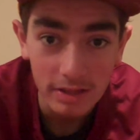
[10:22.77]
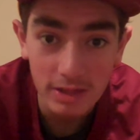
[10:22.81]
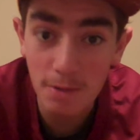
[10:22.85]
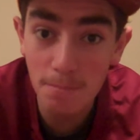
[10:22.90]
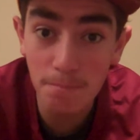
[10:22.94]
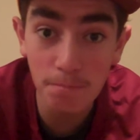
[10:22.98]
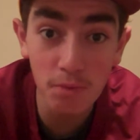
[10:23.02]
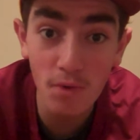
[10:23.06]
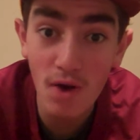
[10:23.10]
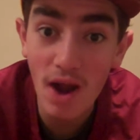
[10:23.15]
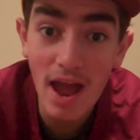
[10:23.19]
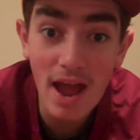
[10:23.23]
The
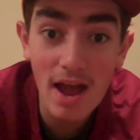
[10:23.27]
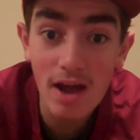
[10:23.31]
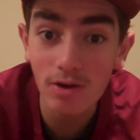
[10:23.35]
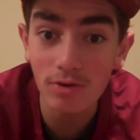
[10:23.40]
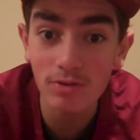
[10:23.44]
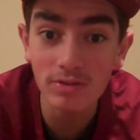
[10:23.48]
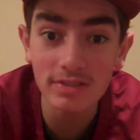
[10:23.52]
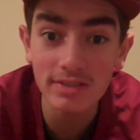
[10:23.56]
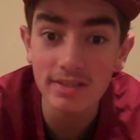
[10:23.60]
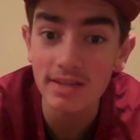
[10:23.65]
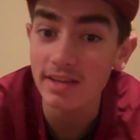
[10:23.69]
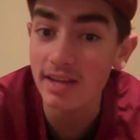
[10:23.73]

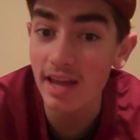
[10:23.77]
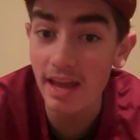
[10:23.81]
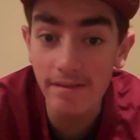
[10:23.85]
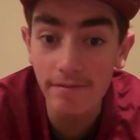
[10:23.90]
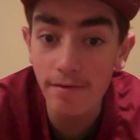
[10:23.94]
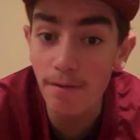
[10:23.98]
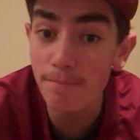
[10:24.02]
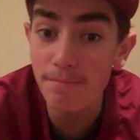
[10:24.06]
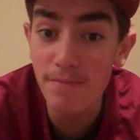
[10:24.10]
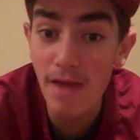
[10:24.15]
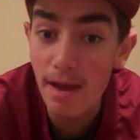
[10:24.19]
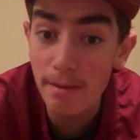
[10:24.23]
Browns
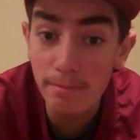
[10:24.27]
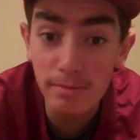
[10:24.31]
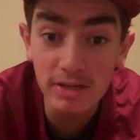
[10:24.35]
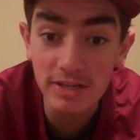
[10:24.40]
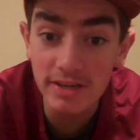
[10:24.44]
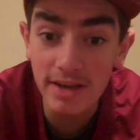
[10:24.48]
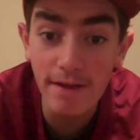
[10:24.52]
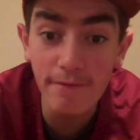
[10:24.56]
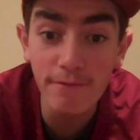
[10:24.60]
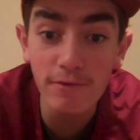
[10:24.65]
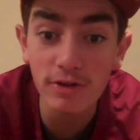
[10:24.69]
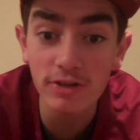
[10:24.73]
gave up that
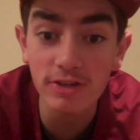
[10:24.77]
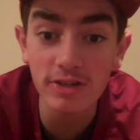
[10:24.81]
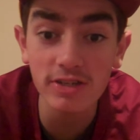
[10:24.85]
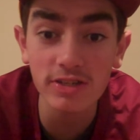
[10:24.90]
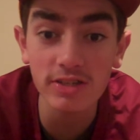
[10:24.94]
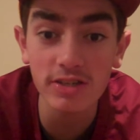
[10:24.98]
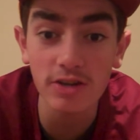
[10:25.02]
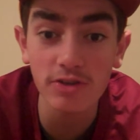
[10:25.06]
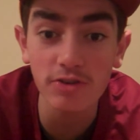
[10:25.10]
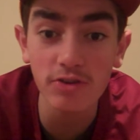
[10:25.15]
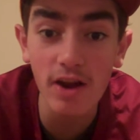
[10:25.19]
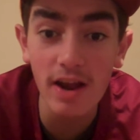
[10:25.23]
much effort
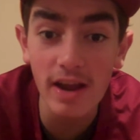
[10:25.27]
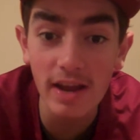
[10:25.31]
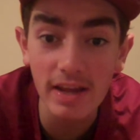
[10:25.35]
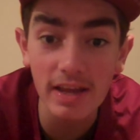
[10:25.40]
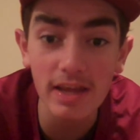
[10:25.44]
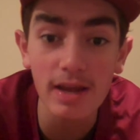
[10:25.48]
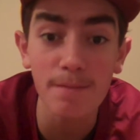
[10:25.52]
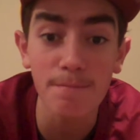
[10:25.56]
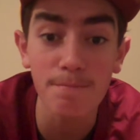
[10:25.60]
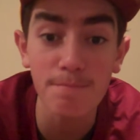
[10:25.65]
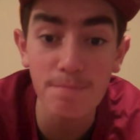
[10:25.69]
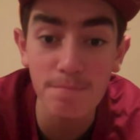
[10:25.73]
just to try and
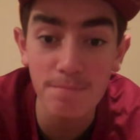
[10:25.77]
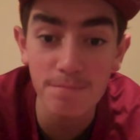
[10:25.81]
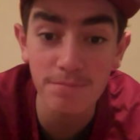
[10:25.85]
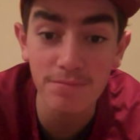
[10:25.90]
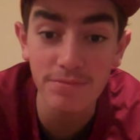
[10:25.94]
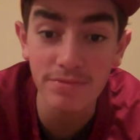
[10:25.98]
get a